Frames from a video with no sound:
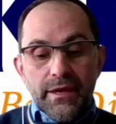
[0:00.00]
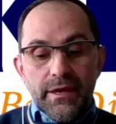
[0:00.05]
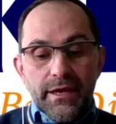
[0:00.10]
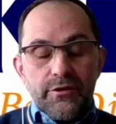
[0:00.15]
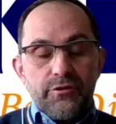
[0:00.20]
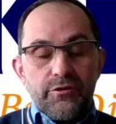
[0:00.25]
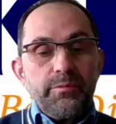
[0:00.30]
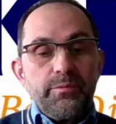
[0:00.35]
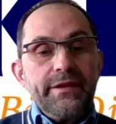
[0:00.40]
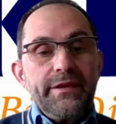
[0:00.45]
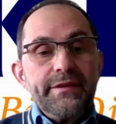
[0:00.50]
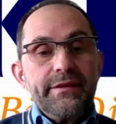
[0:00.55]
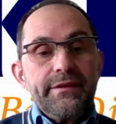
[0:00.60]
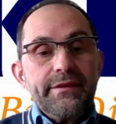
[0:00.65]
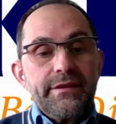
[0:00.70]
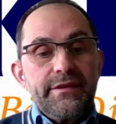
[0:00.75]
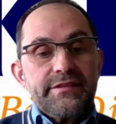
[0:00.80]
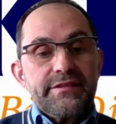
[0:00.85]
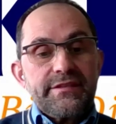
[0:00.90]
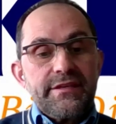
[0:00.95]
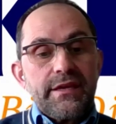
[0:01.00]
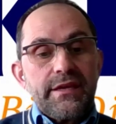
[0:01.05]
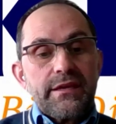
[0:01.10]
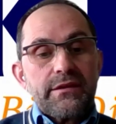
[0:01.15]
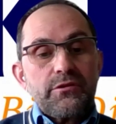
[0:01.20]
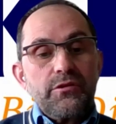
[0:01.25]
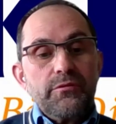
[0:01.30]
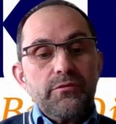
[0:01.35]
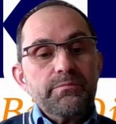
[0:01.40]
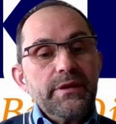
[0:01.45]
Acroplating is a
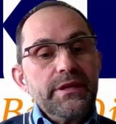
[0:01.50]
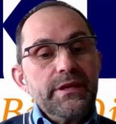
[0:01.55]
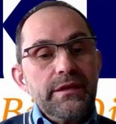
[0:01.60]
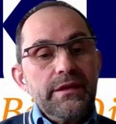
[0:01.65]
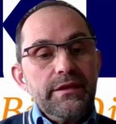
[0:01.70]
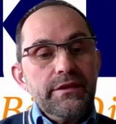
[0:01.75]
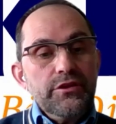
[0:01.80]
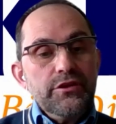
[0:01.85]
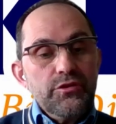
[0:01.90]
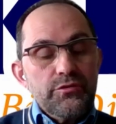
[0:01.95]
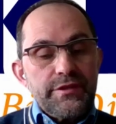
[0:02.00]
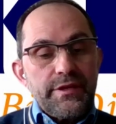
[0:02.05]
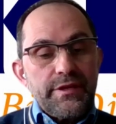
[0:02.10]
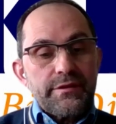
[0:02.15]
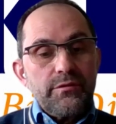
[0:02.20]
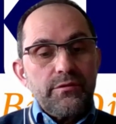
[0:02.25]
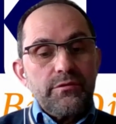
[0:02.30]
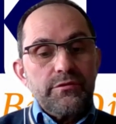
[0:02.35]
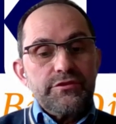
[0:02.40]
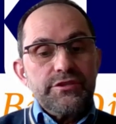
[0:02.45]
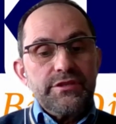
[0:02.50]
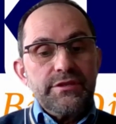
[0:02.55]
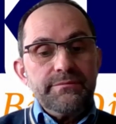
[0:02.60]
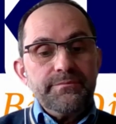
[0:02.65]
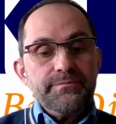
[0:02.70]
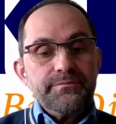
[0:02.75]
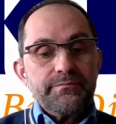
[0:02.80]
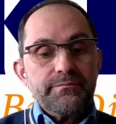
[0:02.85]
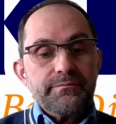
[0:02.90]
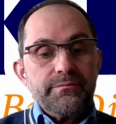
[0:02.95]
completely new technology
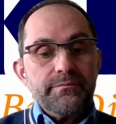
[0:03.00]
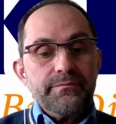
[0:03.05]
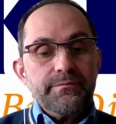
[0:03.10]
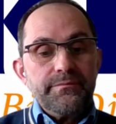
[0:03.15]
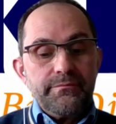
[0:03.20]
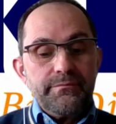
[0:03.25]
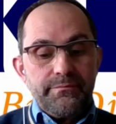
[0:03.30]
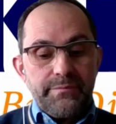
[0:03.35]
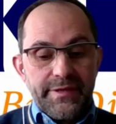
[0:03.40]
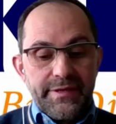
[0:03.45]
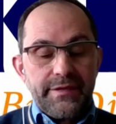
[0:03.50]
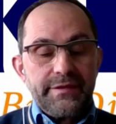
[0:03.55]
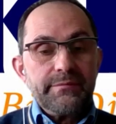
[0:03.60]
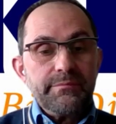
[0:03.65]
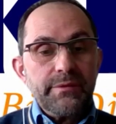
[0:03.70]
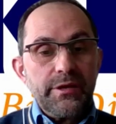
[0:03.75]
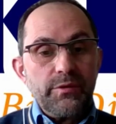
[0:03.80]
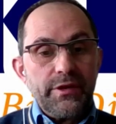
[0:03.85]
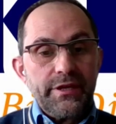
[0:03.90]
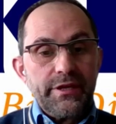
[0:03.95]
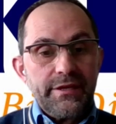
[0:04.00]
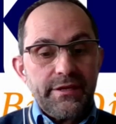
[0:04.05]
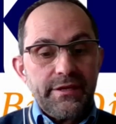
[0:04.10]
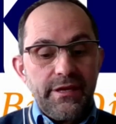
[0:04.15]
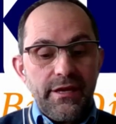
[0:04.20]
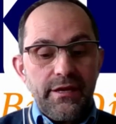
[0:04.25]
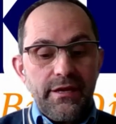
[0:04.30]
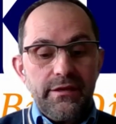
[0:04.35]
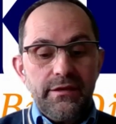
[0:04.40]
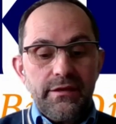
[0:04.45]
patented by
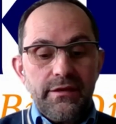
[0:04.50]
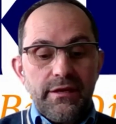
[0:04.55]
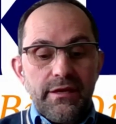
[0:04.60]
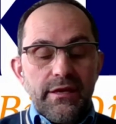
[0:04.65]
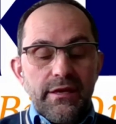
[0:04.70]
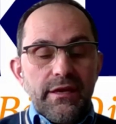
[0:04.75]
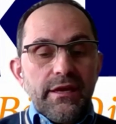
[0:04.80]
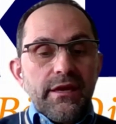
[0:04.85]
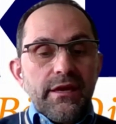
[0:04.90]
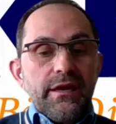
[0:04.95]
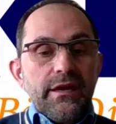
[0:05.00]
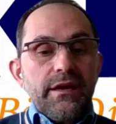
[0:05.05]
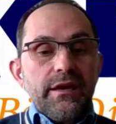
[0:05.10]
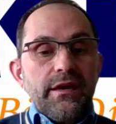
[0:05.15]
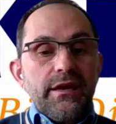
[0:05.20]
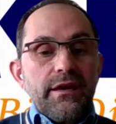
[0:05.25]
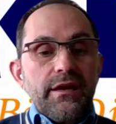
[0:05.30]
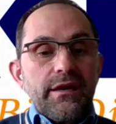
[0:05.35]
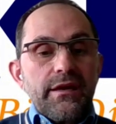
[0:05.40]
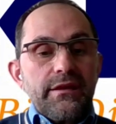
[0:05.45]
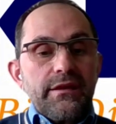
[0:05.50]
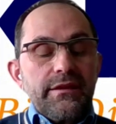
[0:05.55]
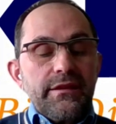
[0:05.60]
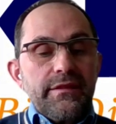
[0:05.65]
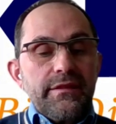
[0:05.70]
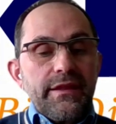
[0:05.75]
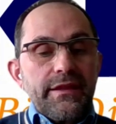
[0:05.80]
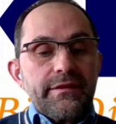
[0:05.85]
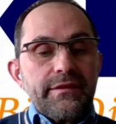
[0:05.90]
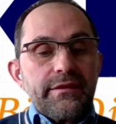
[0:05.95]
YKK
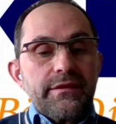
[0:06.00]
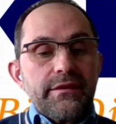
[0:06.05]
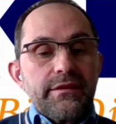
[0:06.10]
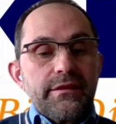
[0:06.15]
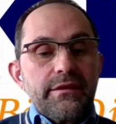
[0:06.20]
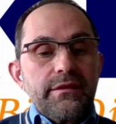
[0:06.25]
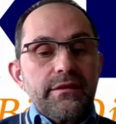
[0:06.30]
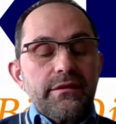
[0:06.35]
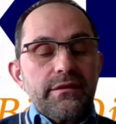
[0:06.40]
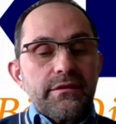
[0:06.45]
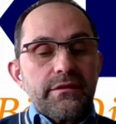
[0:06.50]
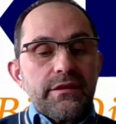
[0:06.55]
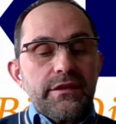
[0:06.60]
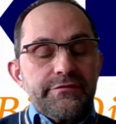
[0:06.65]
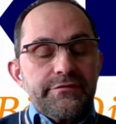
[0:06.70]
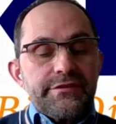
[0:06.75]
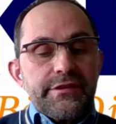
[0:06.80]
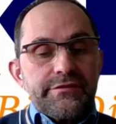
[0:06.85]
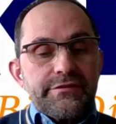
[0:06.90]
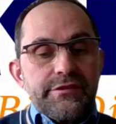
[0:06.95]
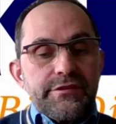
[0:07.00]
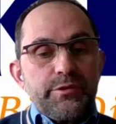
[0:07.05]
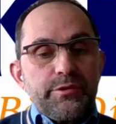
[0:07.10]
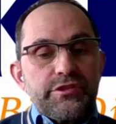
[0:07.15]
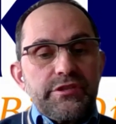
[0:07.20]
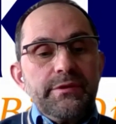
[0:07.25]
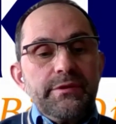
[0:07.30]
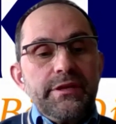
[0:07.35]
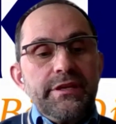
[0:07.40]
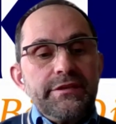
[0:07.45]
that gives us the
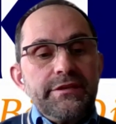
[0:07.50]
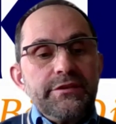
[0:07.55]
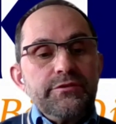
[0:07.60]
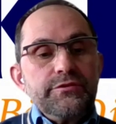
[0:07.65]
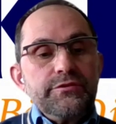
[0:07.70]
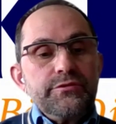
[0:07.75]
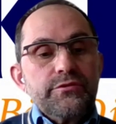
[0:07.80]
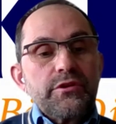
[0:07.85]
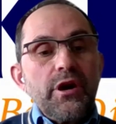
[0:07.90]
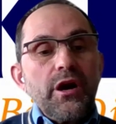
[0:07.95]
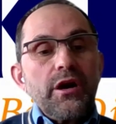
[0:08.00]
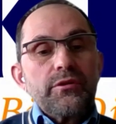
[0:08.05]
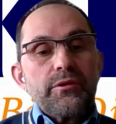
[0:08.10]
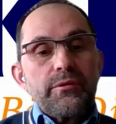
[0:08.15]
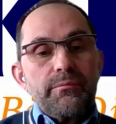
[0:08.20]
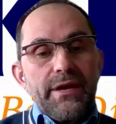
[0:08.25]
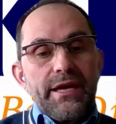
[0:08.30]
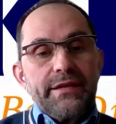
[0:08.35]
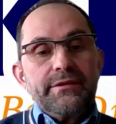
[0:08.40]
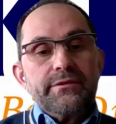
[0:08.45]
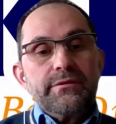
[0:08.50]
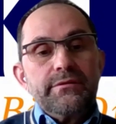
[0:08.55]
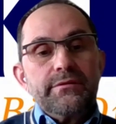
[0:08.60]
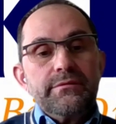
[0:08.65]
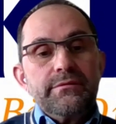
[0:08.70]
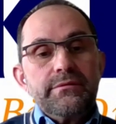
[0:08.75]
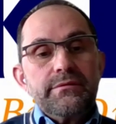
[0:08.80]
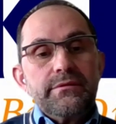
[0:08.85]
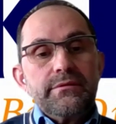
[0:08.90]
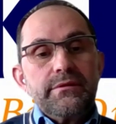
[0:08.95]
possibility to color
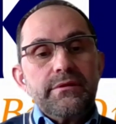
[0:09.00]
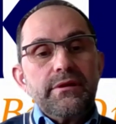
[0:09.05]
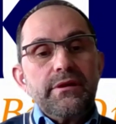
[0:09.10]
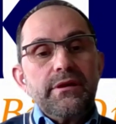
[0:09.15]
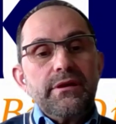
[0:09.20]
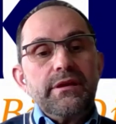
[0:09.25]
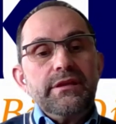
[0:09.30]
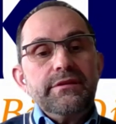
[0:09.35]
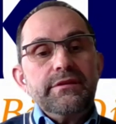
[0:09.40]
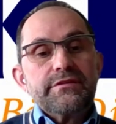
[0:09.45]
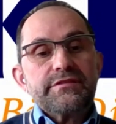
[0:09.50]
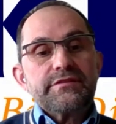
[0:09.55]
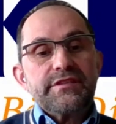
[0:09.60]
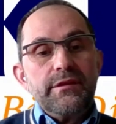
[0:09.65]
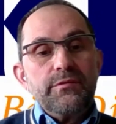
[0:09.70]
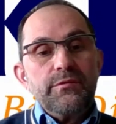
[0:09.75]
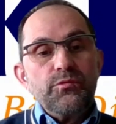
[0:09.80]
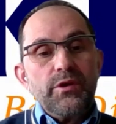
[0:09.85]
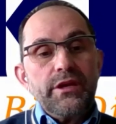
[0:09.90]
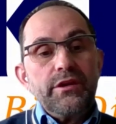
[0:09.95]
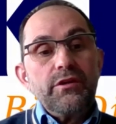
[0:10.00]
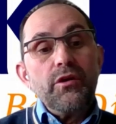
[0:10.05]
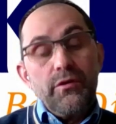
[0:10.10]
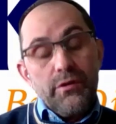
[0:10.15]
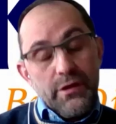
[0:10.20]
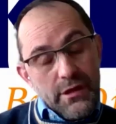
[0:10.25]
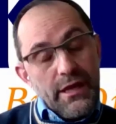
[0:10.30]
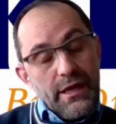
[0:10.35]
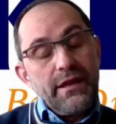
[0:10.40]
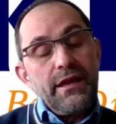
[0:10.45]
metal in the same way,
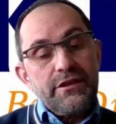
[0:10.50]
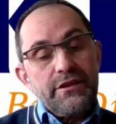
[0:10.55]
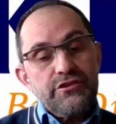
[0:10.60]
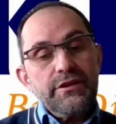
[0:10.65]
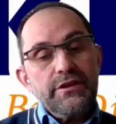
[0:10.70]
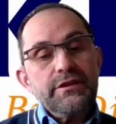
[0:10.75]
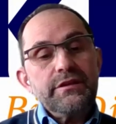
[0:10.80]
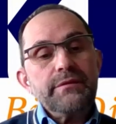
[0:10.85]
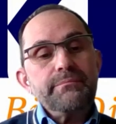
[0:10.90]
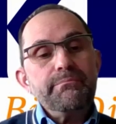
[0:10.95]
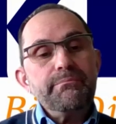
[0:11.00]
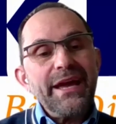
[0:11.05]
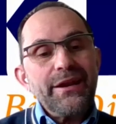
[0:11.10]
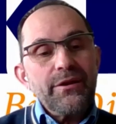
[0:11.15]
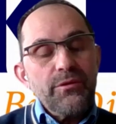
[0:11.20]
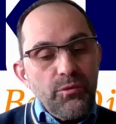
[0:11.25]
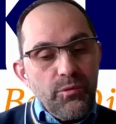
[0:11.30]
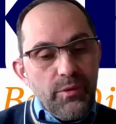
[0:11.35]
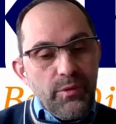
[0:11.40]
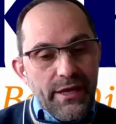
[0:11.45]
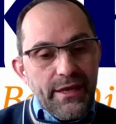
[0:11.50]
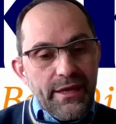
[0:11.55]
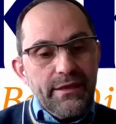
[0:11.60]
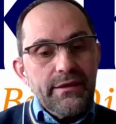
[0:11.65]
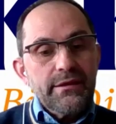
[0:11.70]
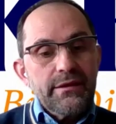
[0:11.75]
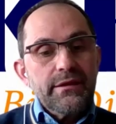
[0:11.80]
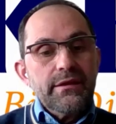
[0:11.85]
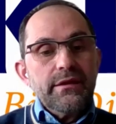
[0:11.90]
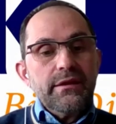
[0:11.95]
or actually in a better way,
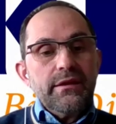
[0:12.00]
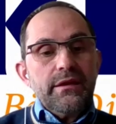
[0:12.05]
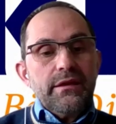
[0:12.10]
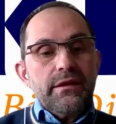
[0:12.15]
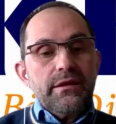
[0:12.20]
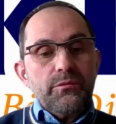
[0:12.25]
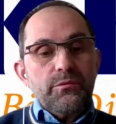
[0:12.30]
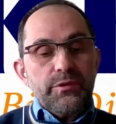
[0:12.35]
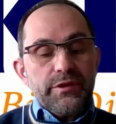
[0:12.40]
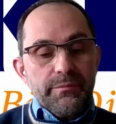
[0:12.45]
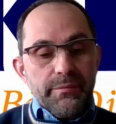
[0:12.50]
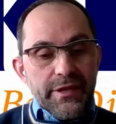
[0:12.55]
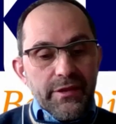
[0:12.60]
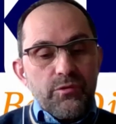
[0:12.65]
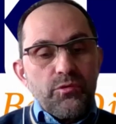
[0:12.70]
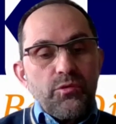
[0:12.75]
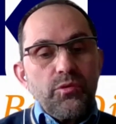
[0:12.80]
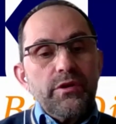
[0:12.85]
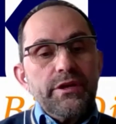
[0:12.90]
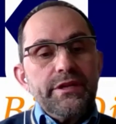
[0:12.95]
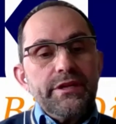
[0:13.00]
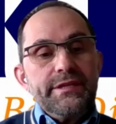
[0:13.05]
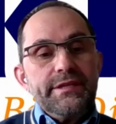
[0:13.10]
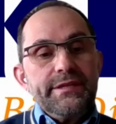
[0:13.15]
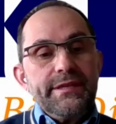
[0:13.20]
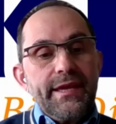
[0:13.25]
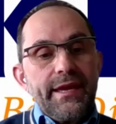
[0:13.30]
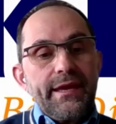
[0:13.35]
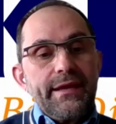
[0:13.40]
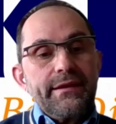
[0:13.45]
with a better quality
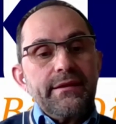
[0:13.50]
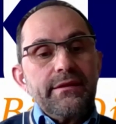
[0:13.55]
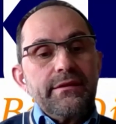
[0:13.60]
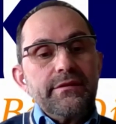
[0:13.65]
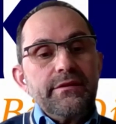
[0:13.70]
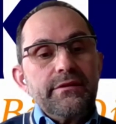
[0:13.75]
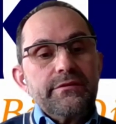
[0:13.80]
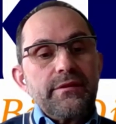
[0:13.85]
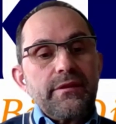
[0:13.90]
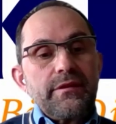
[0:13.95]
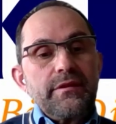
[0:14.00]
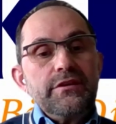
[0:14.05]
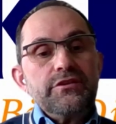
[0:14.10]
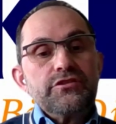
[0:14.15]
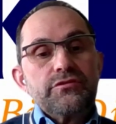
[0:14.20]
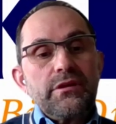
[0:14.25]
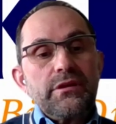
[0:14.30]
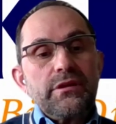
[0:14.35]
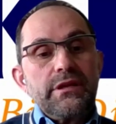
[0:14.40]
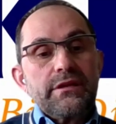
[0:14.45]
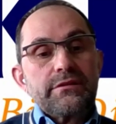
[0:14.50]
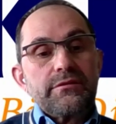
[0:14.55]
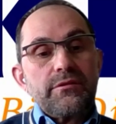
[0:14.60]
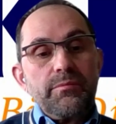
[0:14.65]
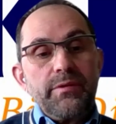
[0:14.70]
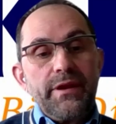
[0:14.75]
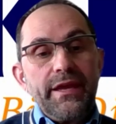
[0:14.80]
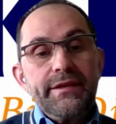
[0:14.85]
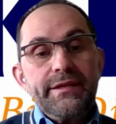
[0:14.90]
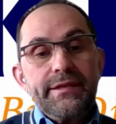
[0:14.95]
than the traditional
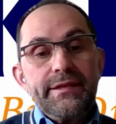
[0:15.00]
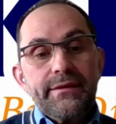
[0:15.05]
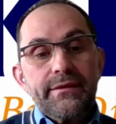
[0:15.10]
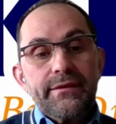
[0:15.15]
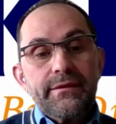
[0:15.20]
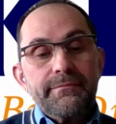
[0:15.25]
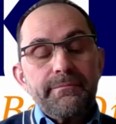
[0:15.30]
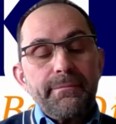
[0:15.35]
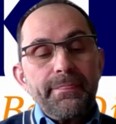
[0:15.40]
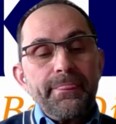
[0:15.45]
electroplating,